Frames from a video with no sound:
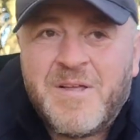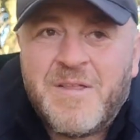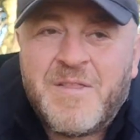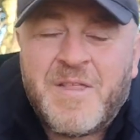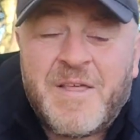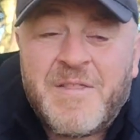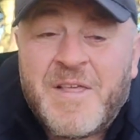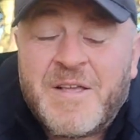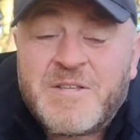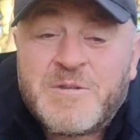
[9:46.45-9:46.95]

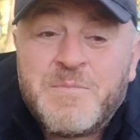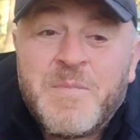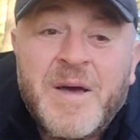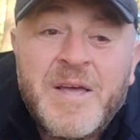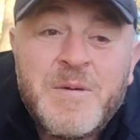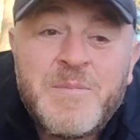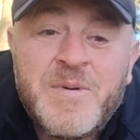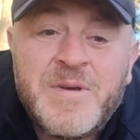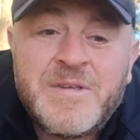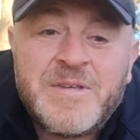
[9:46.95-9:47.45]
That's my
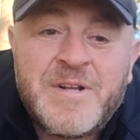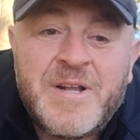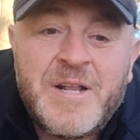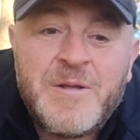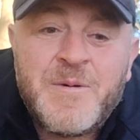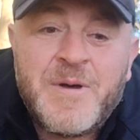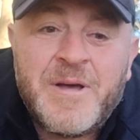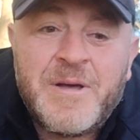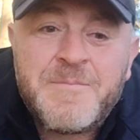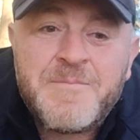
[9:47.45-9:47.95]
opinion
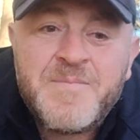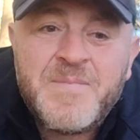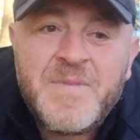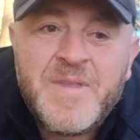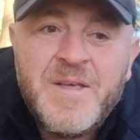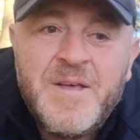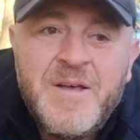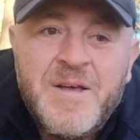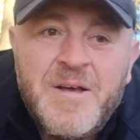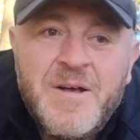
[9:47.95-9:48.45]
anyway.
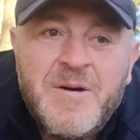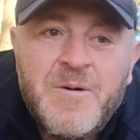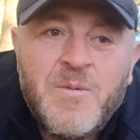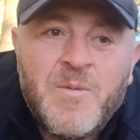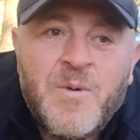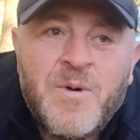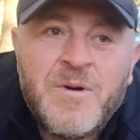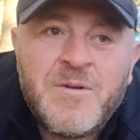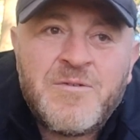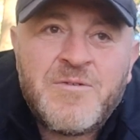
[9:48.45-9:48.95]

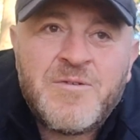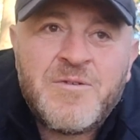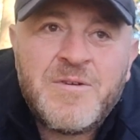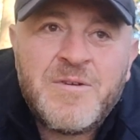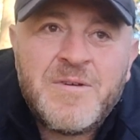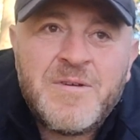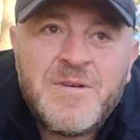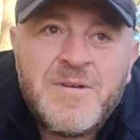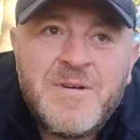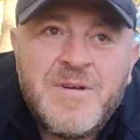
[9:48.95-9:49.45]
What
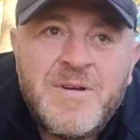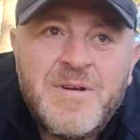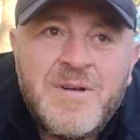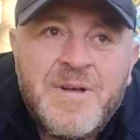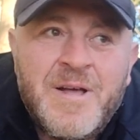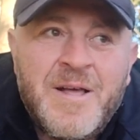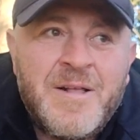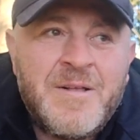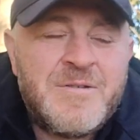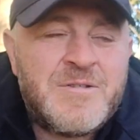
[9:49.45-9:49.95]

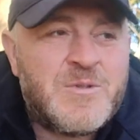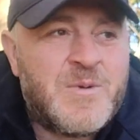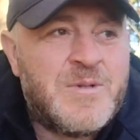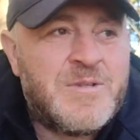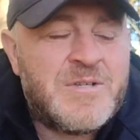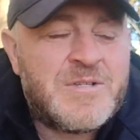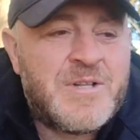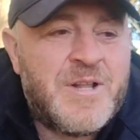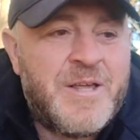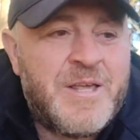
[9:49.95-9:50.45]
else do I
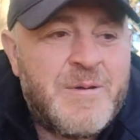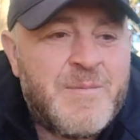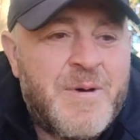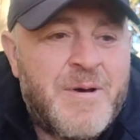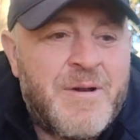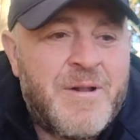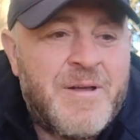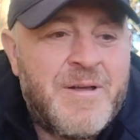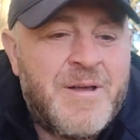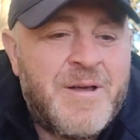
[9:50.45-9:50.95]
dislike
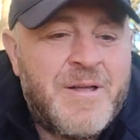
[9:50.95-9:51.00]
about it?